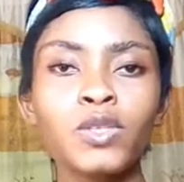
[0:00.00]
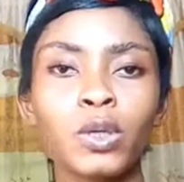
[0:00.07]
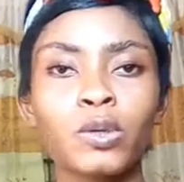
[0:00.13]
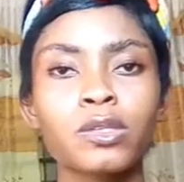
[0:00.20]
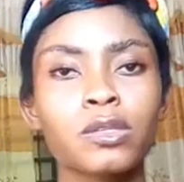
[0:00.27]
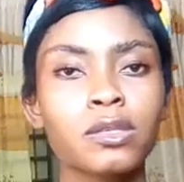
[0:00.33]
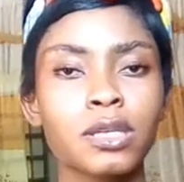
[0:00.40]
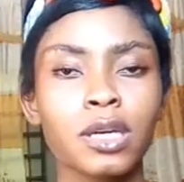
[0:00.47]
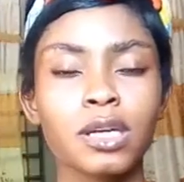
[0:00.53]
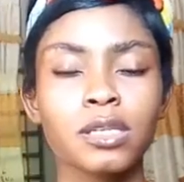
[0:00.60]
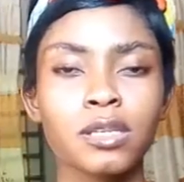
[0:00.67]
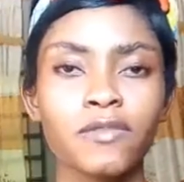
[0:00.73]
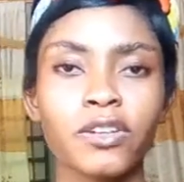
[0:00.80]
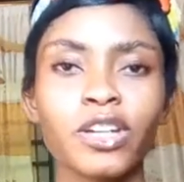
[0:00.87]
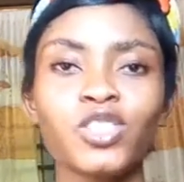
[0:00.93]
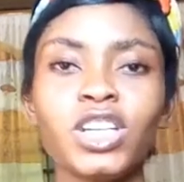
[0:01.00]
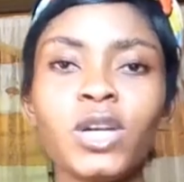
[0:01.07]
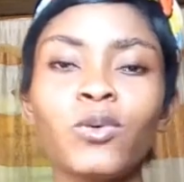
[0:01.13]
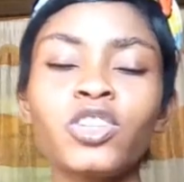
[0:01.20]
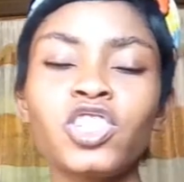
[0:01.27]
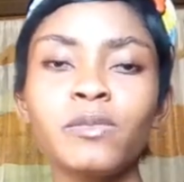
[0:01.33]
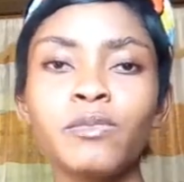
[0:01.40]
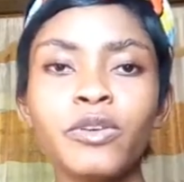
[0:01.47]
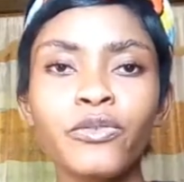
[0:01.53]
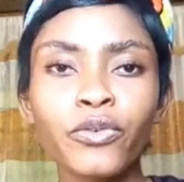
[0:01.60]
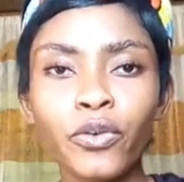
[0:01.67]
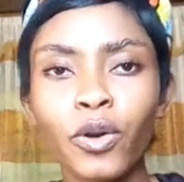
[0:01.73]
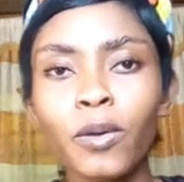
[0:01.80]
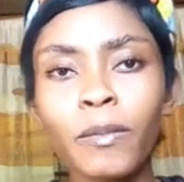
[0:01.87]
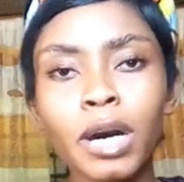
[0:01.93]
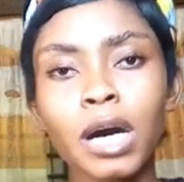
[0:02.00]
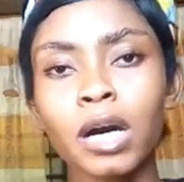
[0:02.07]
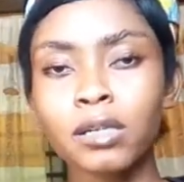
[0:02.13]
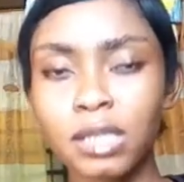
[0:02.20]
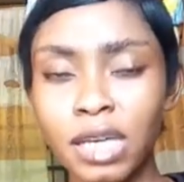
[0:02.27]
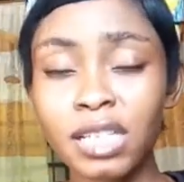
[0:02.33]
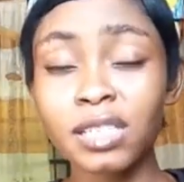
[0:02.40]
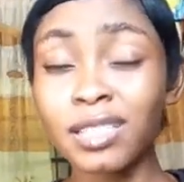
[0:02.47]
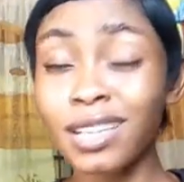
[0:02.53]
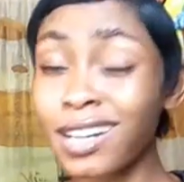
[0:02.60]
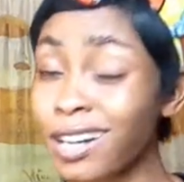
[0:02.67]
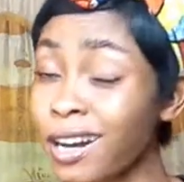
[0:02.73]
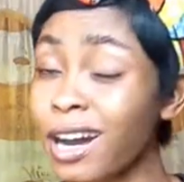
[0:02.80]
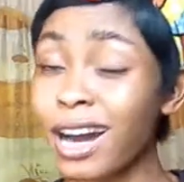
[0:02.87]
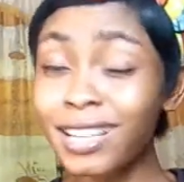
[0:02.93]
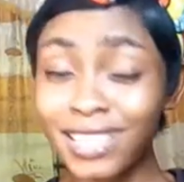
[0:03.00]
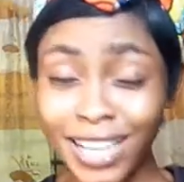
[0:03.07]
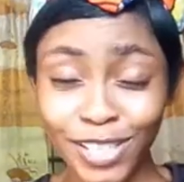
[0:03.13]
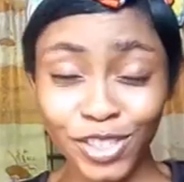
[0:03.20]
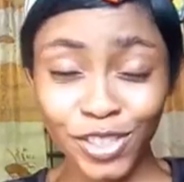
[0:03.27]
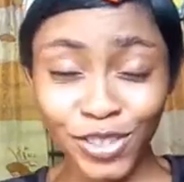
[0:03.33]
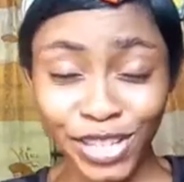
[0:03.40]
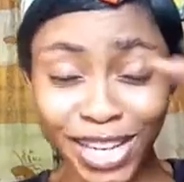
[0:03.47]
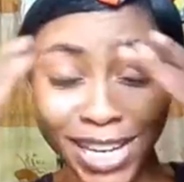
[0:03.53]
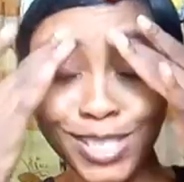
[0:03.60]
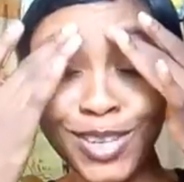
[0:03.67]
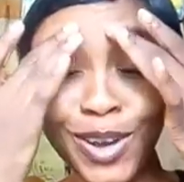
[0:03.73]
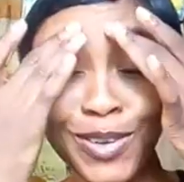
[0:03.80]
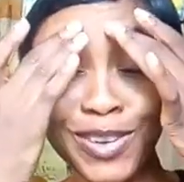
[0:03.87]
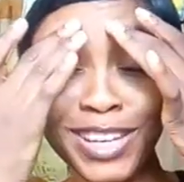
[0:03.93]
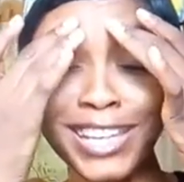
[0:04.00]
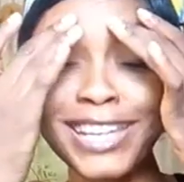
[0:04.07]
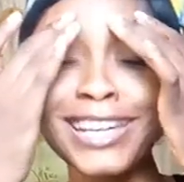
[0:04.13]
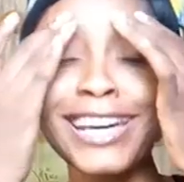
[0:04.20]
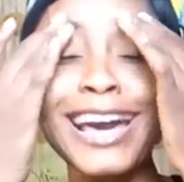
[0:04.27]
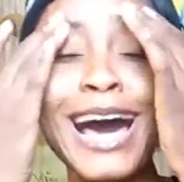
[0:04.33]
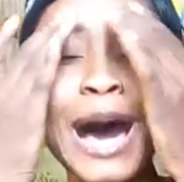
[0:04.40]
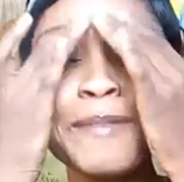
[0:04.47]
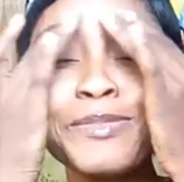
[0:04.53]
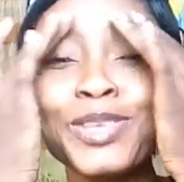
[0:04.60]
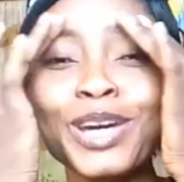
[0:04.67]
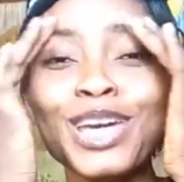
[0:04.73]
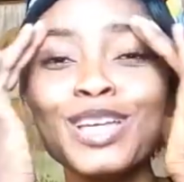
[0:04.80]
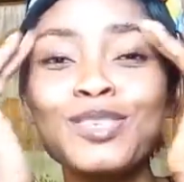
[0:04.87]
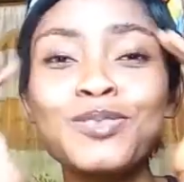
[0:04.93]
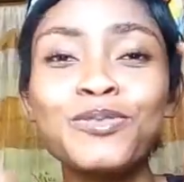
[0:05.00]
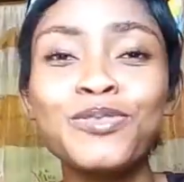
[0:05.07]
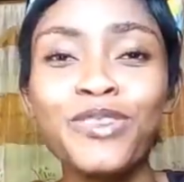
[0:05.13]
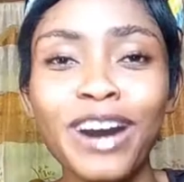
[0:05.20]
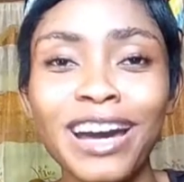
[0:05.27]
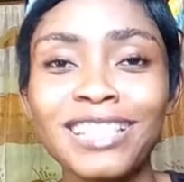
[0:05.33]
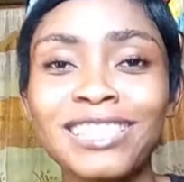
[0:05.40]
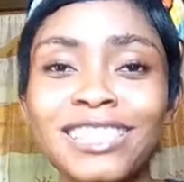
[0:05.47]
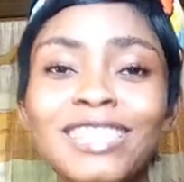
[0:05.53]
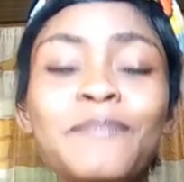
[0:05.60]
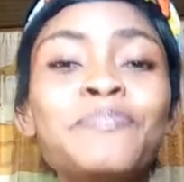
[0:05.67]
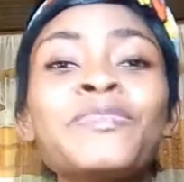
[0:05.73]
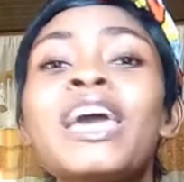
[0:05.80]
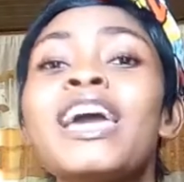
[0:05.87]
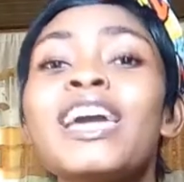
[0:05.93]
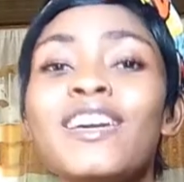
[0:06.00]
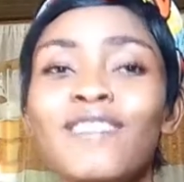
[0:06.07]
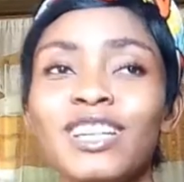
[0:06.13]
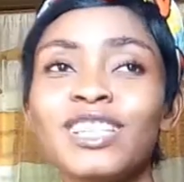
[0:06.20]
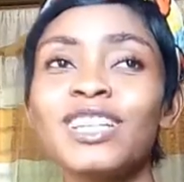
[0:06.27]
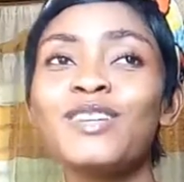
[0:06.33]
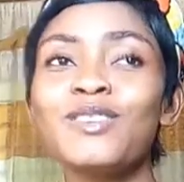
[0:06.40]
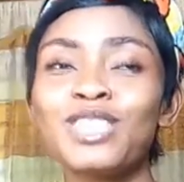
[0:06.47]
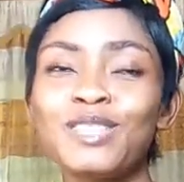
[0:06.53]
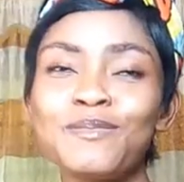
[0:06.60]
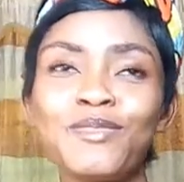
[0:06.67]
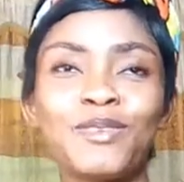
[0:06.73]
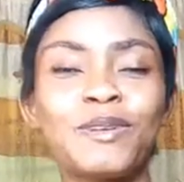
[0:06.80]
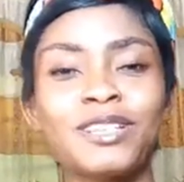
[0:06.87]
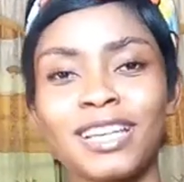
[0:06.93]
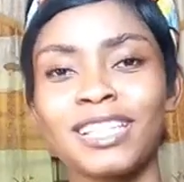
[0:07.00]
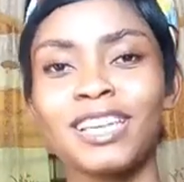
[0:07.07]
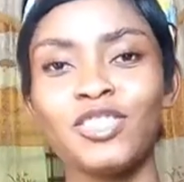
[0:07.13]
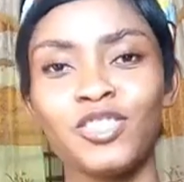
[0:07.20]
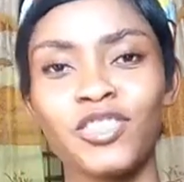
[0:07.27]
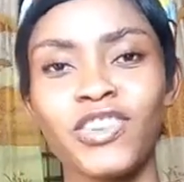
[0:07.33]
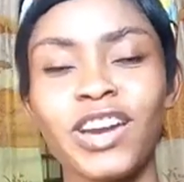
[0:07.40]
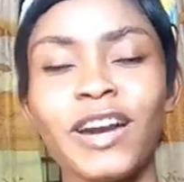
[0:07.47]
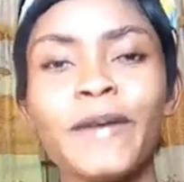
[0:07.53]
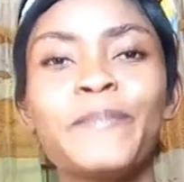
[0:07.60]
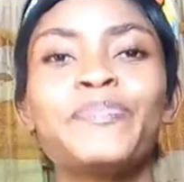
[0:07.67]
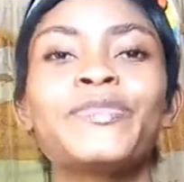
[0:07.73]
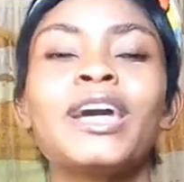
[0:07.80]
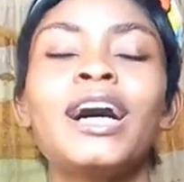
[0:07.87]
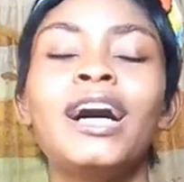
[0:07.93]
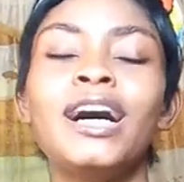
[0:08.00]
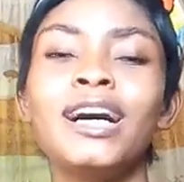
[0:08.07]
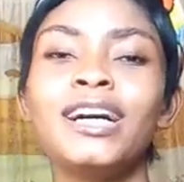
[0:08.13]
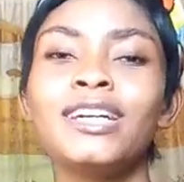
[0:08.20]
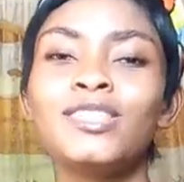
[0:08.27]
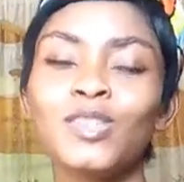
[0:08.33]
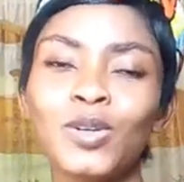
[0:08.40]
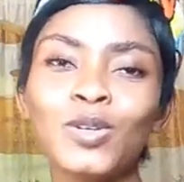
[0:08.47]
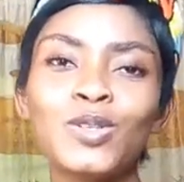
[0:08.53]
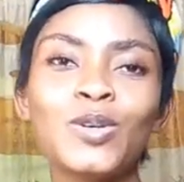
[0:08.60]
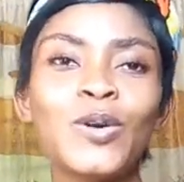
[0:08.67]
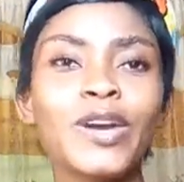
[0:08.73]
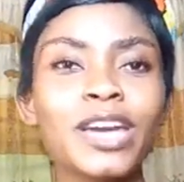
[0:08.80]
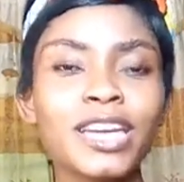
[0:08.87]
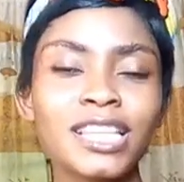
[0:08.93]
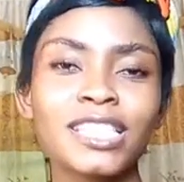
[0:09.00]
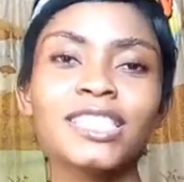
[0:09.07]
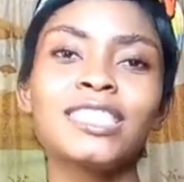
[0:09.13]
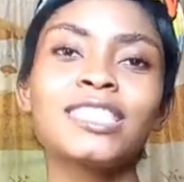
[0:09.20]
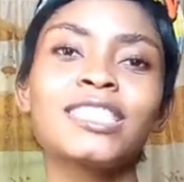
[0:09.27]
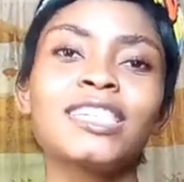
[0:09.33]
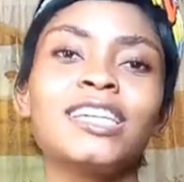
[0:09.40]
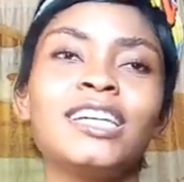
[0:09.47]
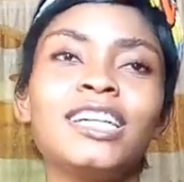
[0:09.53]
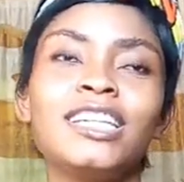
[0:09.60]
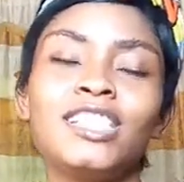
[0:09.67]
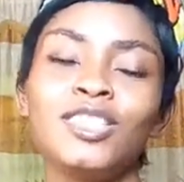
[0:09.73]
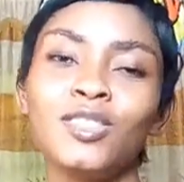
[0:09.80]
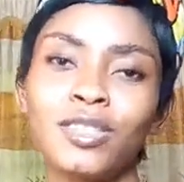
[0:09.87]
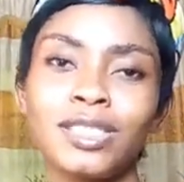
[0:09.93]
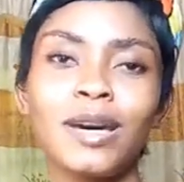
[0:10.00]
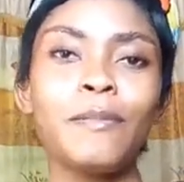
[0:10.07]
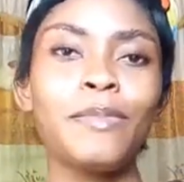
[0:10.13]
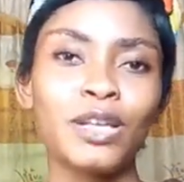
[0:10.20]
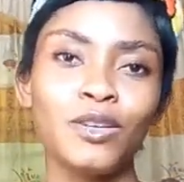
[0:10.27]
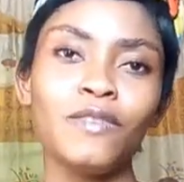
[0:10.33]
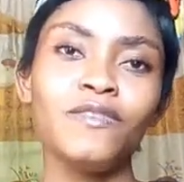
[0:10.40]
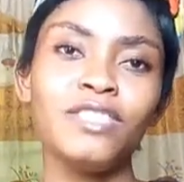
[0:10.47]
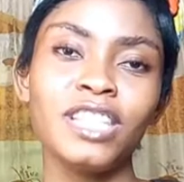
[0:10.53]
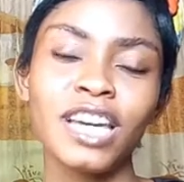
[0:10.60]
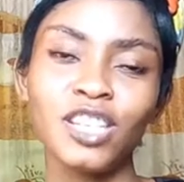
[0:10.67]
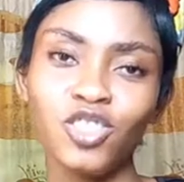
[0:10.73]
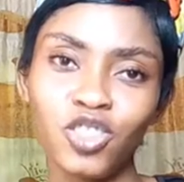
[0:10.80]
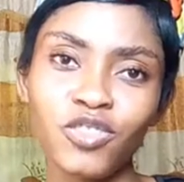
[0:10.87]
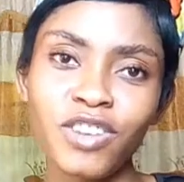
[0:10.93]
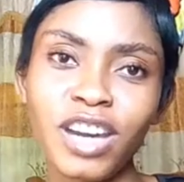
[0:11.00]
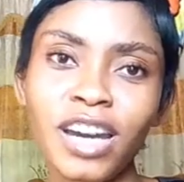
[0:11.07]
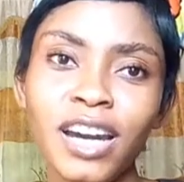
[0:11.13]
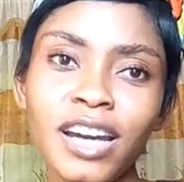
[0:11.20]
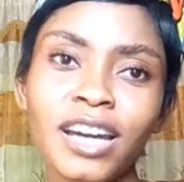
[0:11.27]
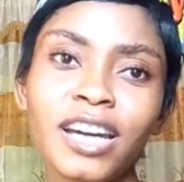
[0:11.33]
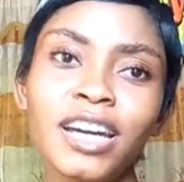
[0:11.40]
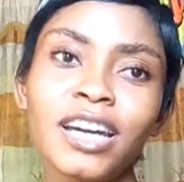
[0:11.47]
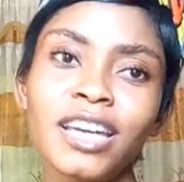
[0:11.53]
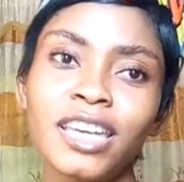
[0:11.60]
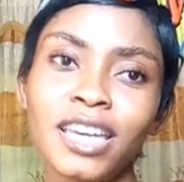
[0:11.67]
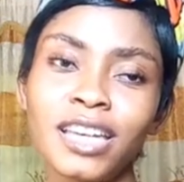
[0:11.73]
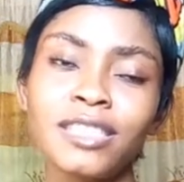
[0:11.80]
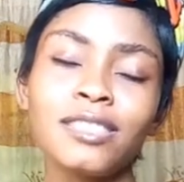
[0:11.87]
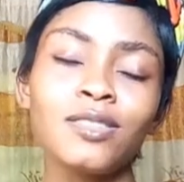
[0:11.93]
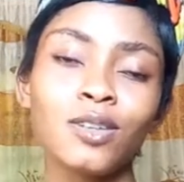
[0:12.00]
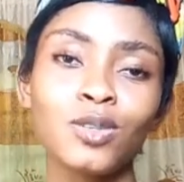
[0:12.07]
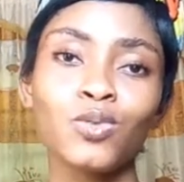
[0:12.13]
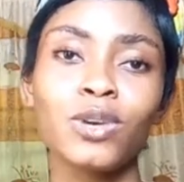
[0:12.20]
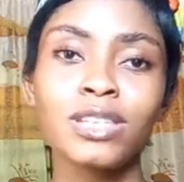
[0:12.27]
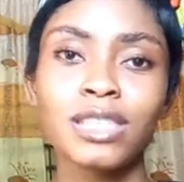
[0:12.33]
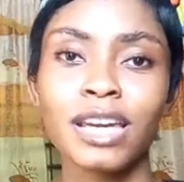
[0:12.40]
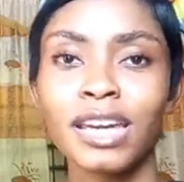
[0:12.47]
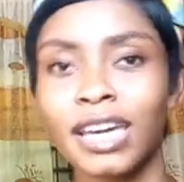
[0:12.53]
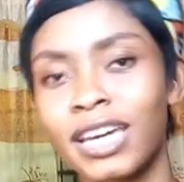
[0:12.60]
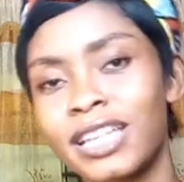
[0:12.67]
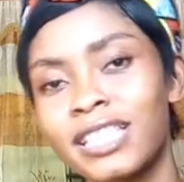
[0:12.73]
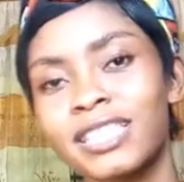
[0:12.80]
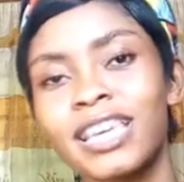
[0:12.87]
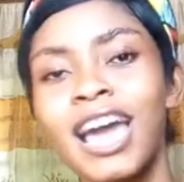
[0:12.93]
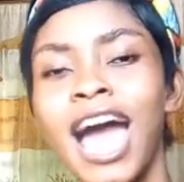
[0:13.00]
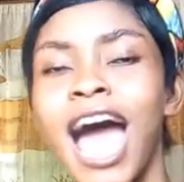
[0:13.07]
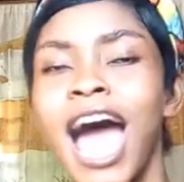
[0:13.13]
Sokoto State. If you're actually watching me from outside Nigeria, sorry, I'm talking too fast. If you're actually watching me from outside Nigeria, Sokoto is in the northern part of Nigeria. Yes, northwest, I guess.